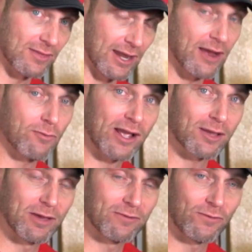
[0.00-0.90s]
that I
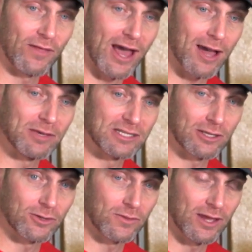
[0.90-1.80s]
recommend for the hobbyist
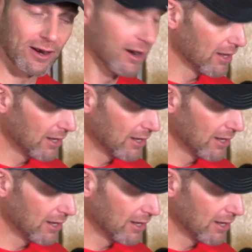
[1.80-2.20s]
out there,